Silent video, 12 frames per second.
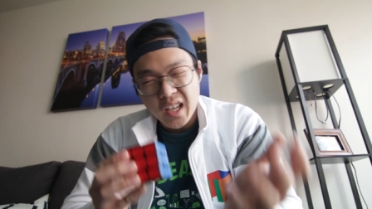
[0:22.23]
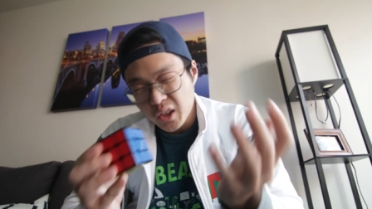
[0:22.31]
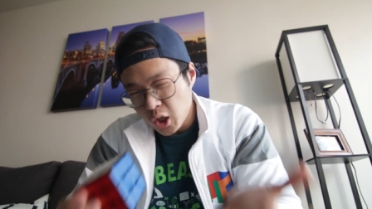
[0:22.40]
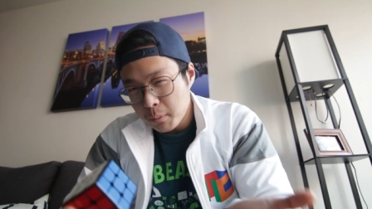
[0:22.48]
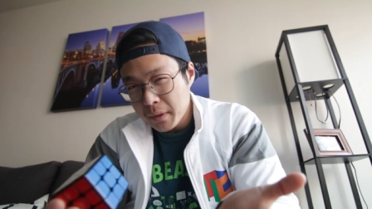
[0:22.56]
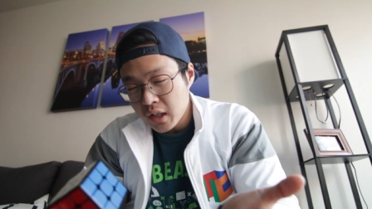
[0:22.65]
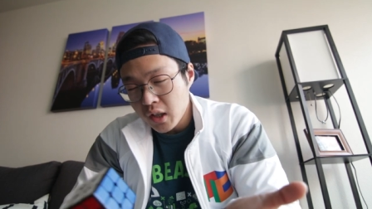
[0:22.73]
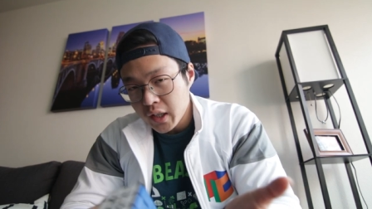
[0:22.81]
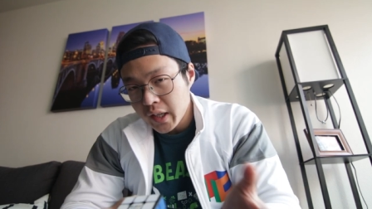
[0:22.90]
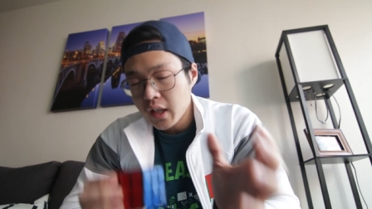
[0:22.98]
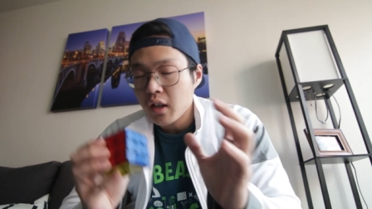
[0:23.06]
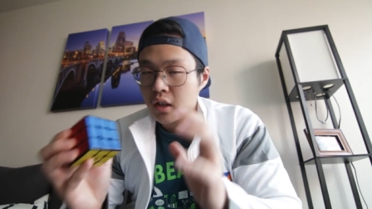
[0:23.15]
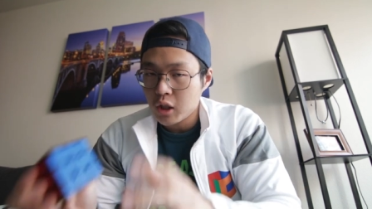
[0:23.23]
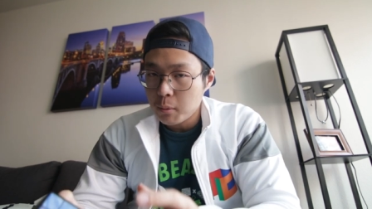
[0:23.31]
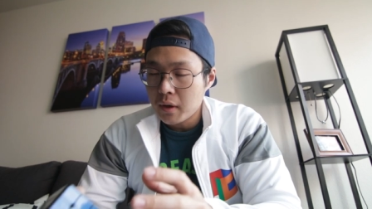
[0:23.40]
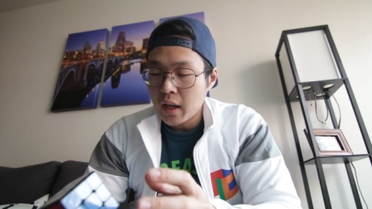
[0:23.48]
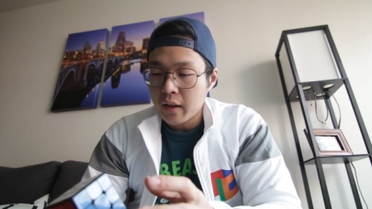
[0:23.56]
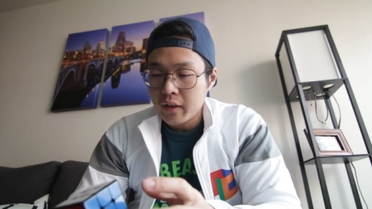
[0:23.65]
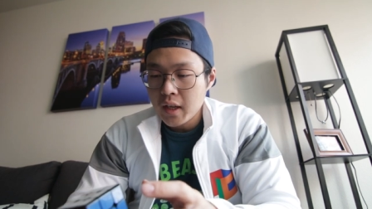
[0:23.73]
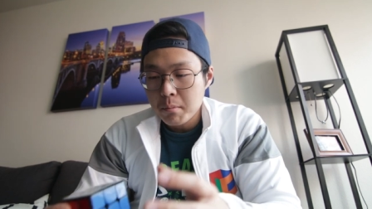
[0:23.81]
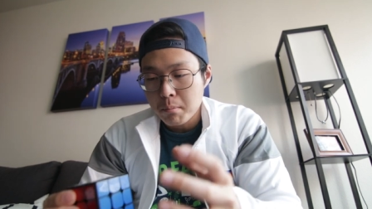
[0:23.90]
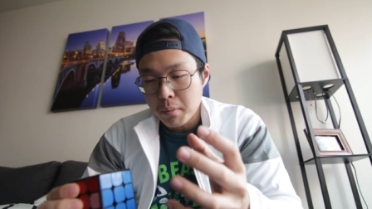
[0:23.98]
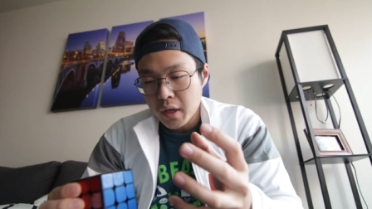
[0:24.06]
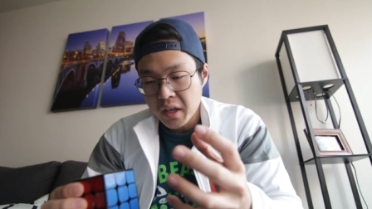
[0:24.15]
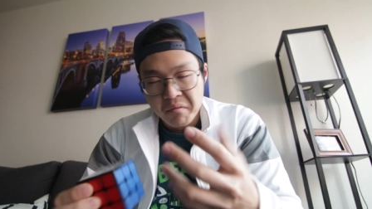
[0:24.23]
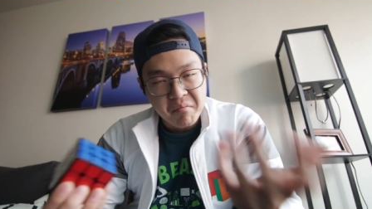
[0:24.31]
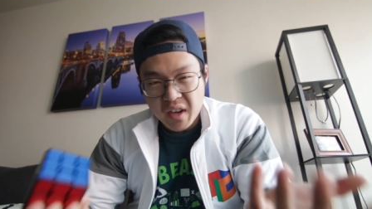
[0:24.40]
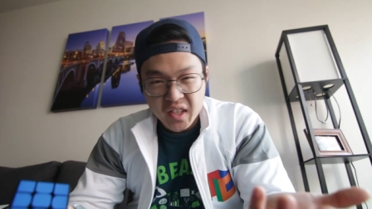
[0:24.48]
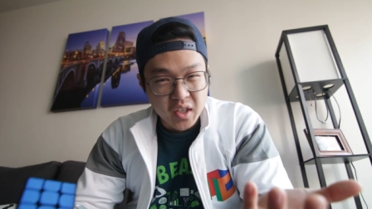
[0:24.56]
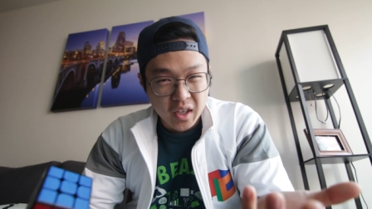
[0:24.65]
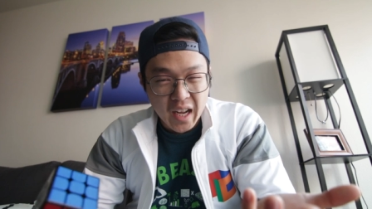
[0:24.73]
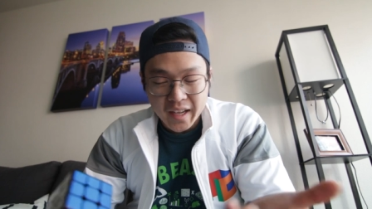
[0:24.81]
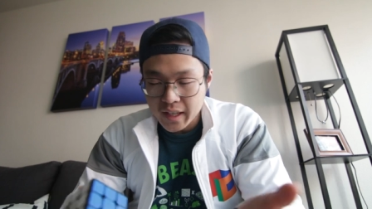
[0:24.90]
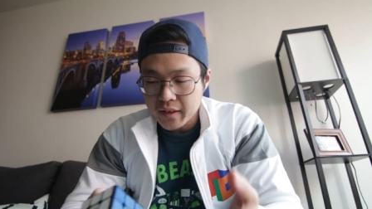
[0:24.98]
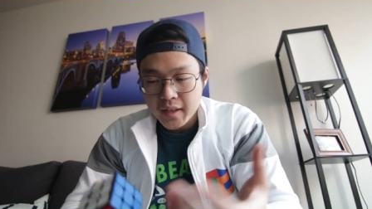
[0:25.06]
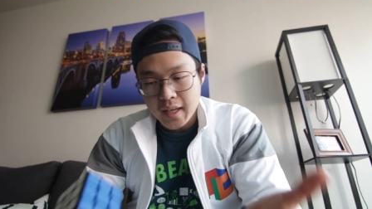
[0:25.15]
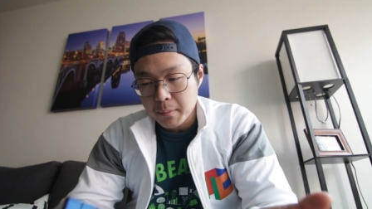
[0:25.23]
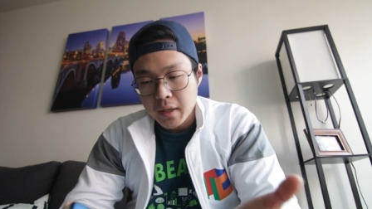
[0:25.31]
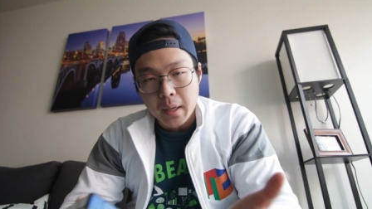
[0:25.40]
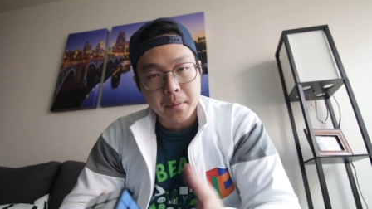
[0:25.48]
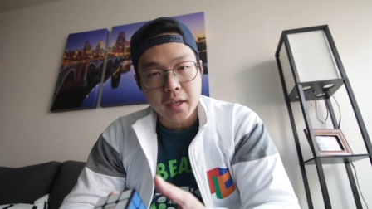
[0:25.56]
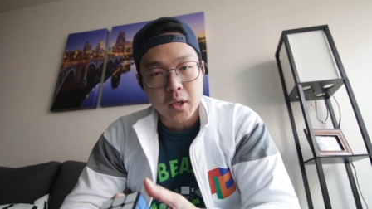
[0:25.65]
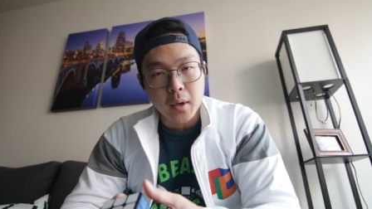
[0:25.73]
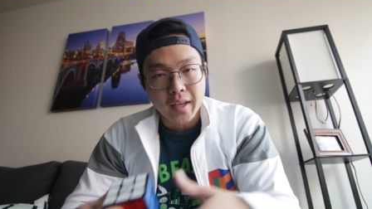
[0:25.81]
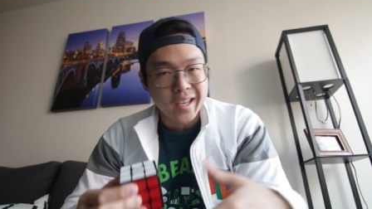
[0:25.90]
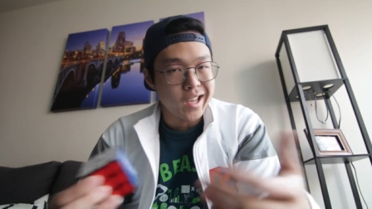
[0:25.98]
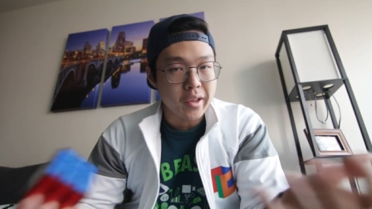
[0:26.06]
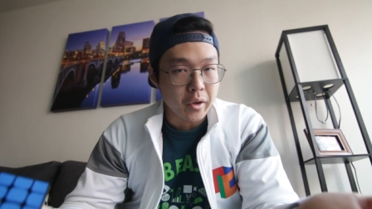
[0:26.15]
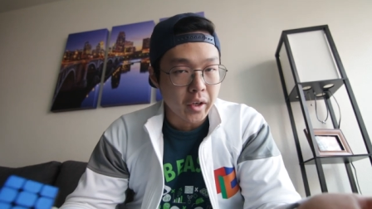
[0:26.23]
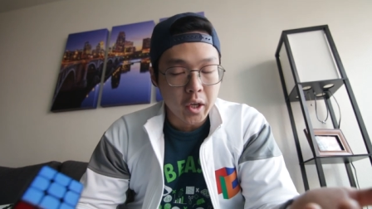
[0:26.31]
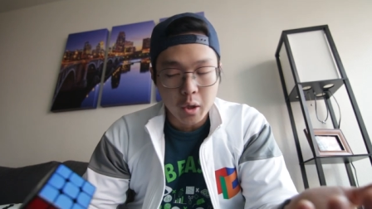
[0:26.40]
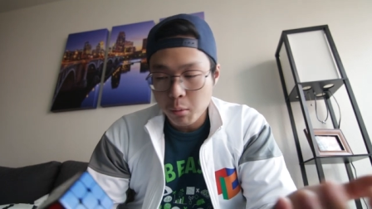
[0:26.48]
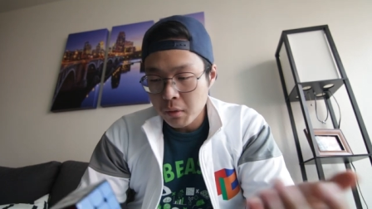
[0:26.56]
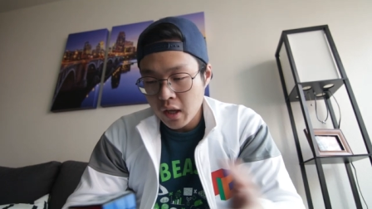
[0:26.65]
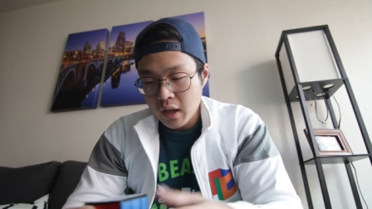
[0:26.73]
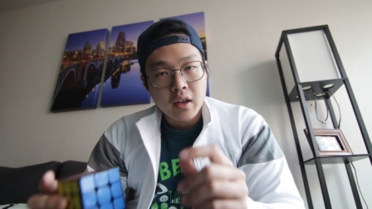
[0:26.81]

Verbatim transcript: A little bit clunky, a little bit heavy, but I still kind of get the same times I do on any other cube.